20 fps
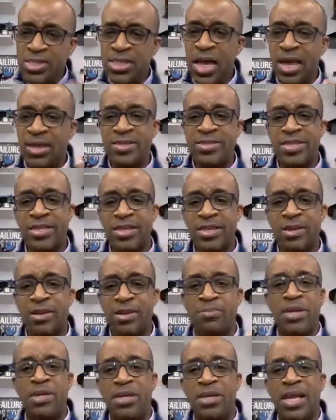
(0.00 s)
There's a lot of things that
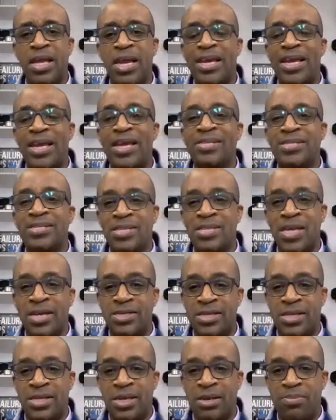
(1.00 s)
can be gleaned, a lot of
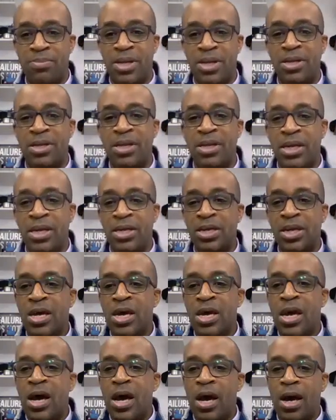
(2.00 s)
insights that can be
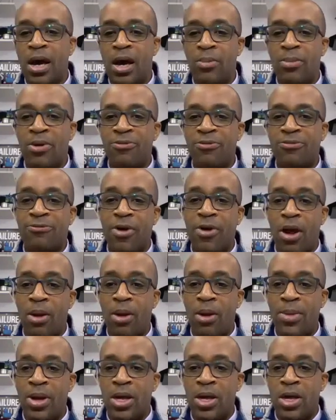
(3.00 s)
gleaned
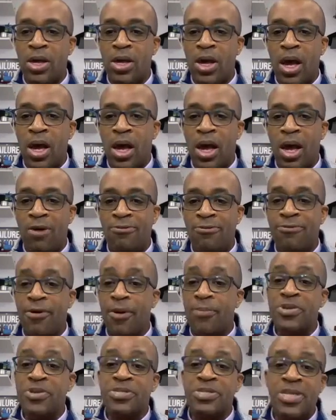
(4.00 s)
from
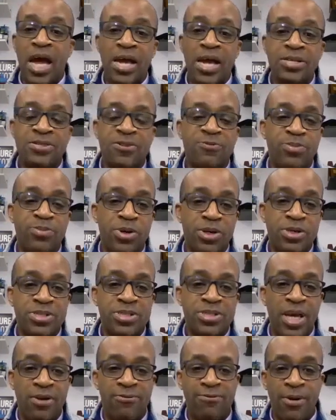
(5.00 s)
these kinds of
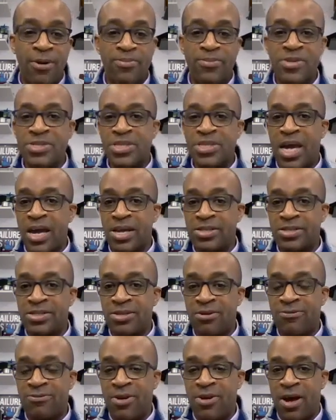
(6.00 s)
books and from these
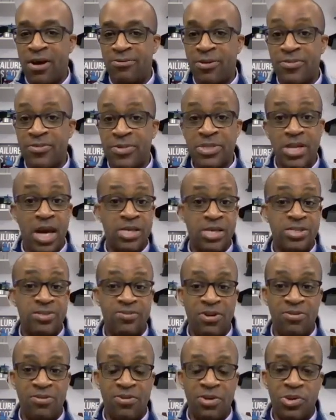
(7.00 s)
kinds
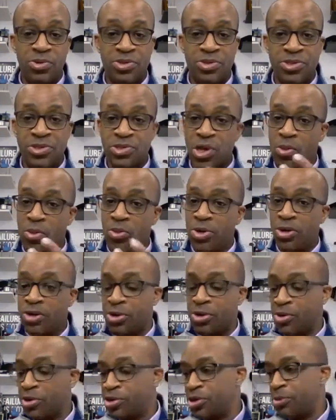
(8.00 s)
of individuals. And so I
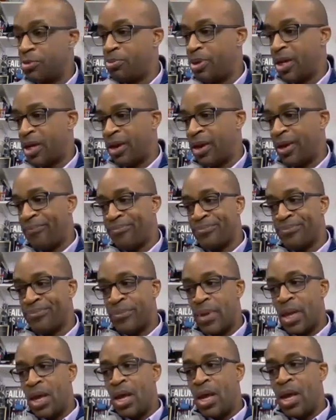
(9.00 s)
would encourage you to pick it up.
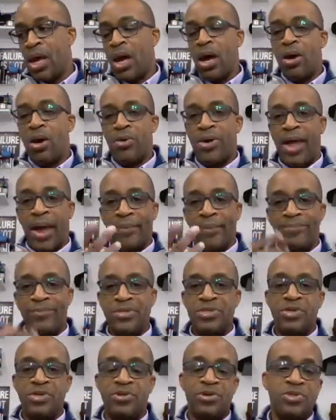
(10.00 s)
Okay,
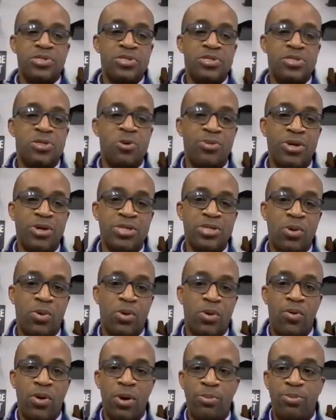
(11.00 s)
so those are the two books
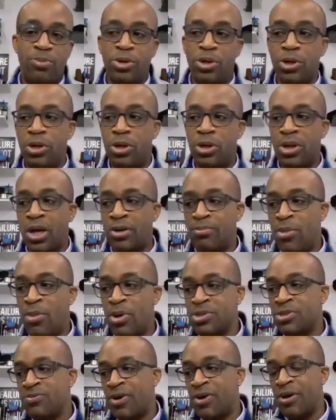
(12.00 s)
that we're going to pull
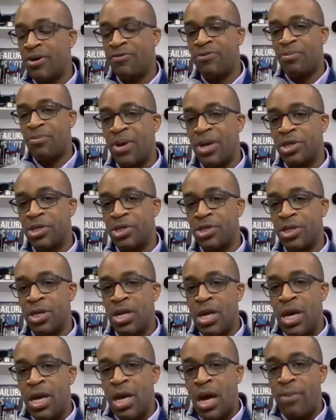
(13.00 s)
most of
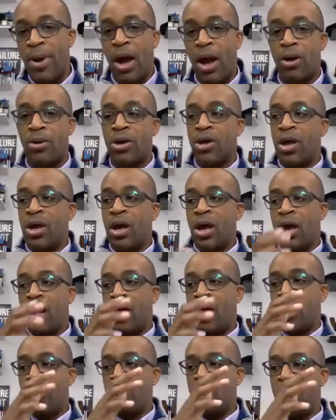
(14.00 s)
information about
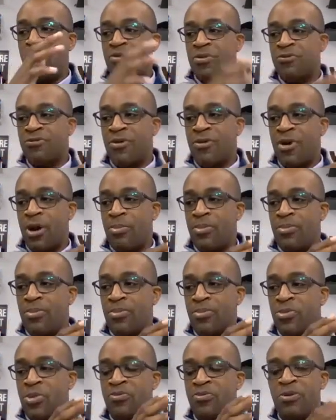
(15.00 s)
moving
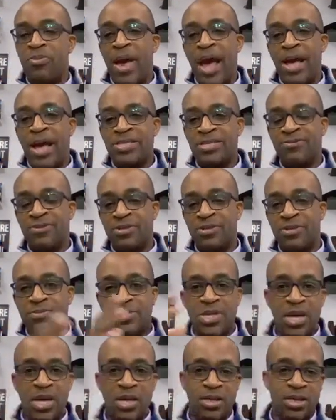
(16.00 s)
past the
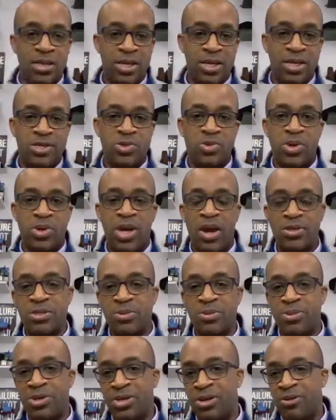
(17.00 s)
victim cycle and into
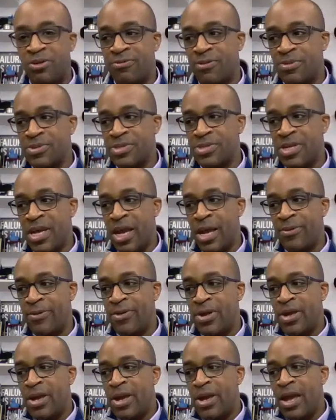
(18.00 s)
accountability from
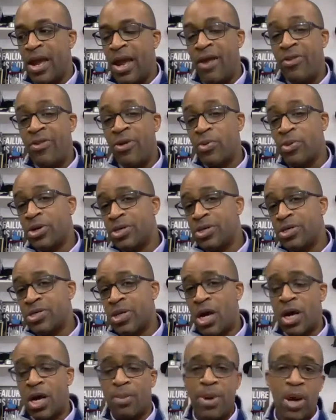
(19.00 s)
today. And then we're
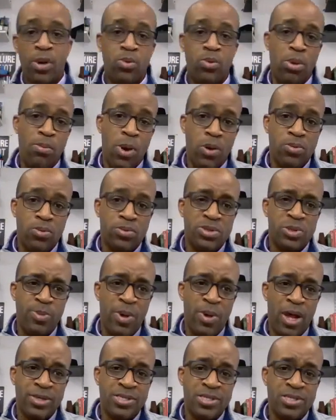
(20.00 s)
going to talk about remote
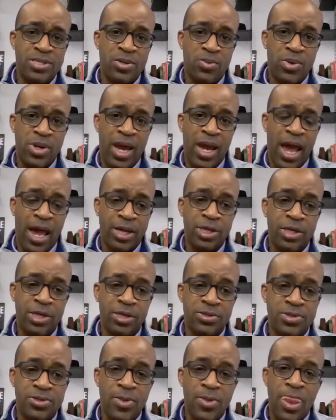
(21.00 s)
responses and
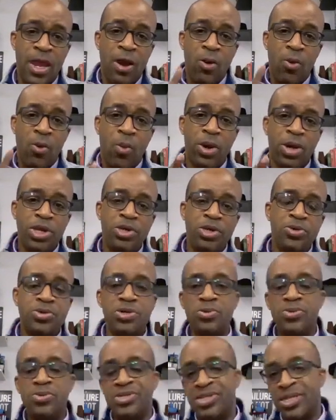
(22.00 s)
reactions. What do
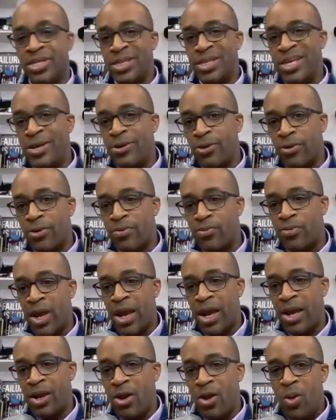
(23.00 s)
you do as a leader,
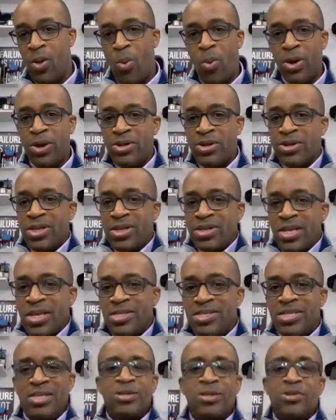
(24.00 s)
right? What are the
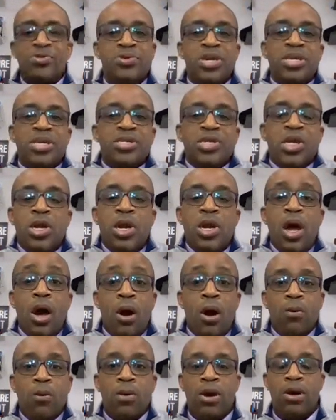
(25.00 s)
things that you need to
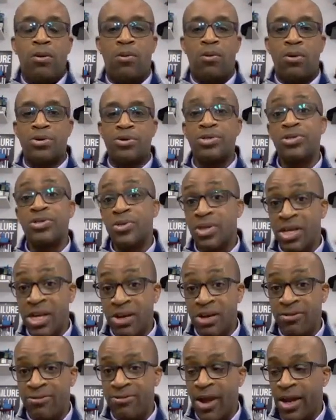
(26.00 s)
know in order to
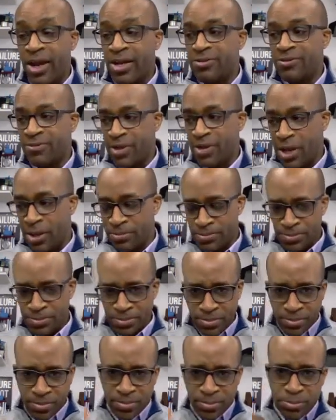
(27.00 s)
lead effectively,